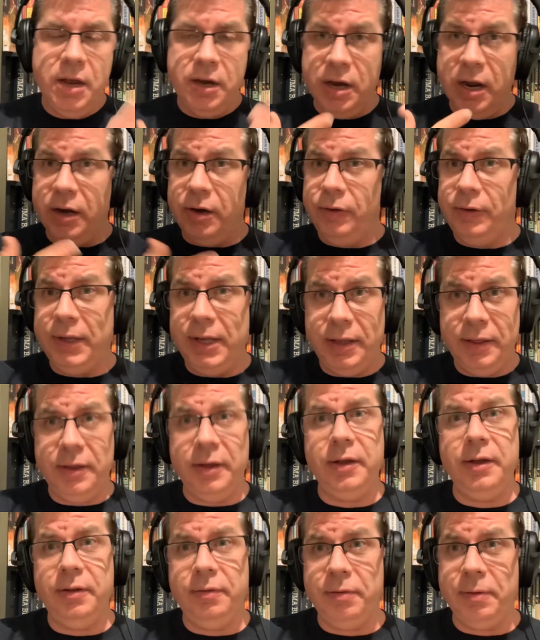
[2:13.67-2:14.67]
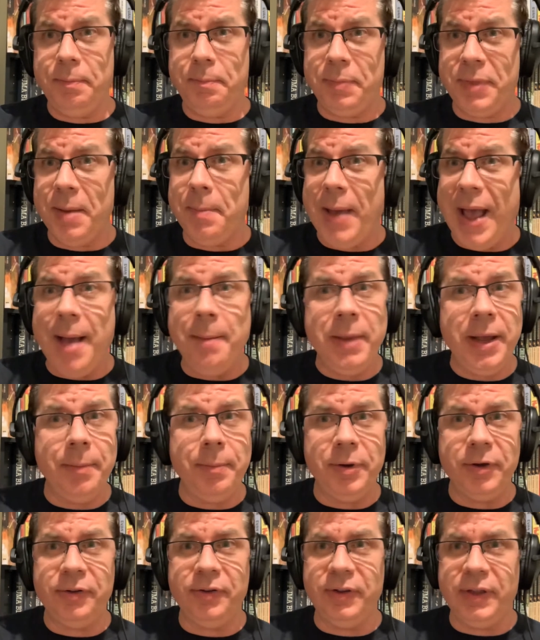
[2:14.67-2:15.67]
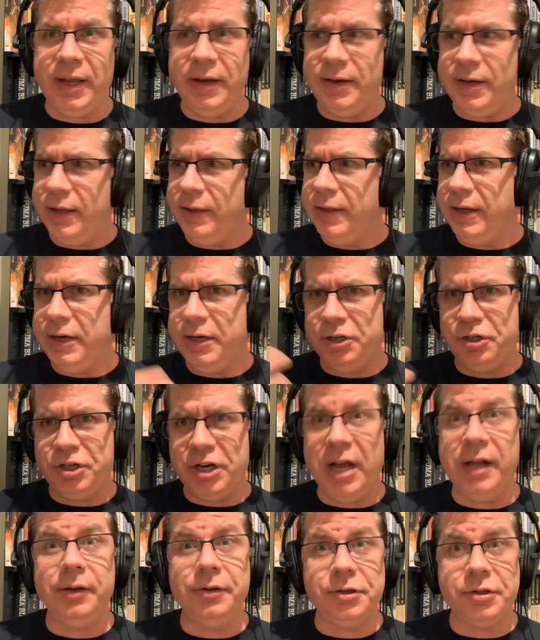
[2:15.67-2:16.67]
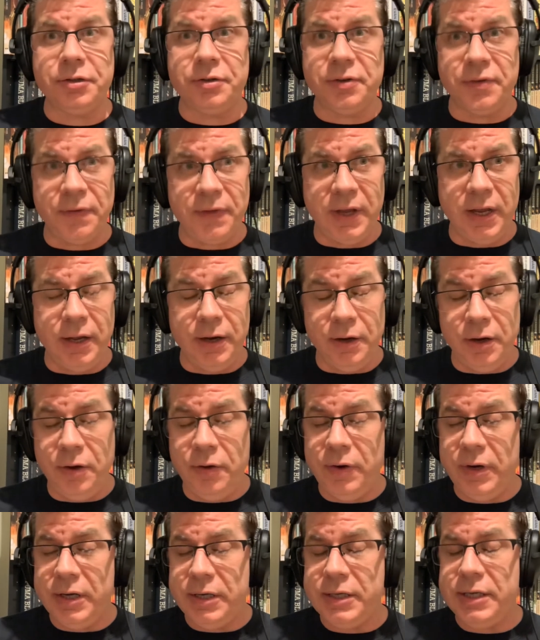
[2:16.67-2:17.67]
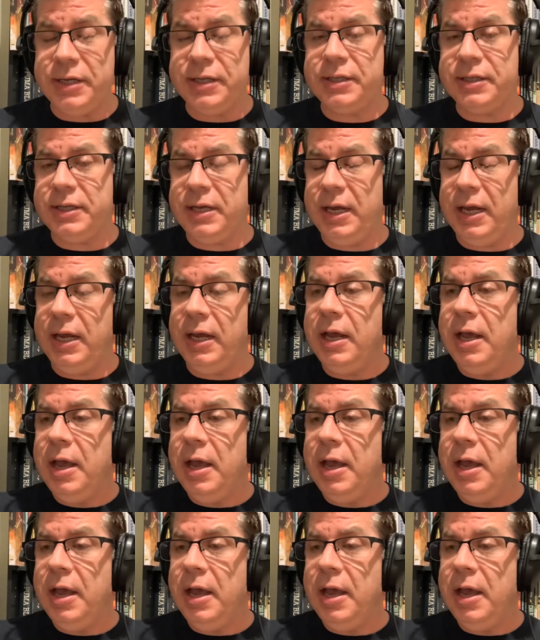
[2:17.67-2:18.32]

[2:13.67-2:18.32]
Not only the Batman books that they did Challengers of the Unknown at DC.